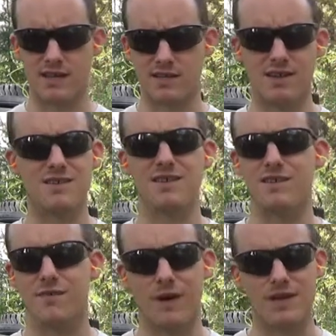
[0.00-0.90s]
It, it does
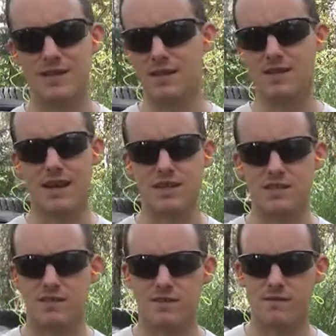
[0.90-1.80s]
fine. It
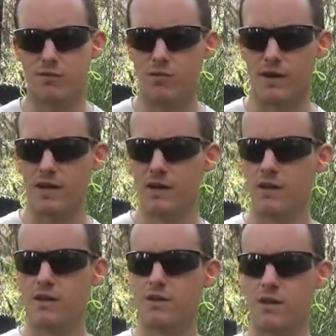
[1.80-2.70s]
attaches great.
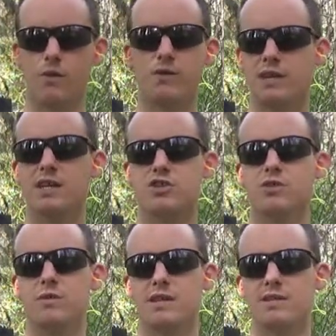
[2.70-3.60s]
The only
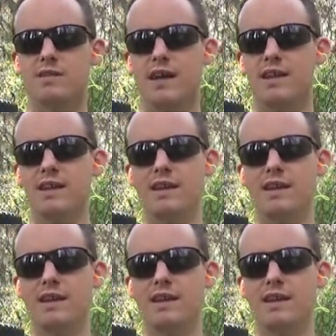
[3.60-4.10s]
issue is that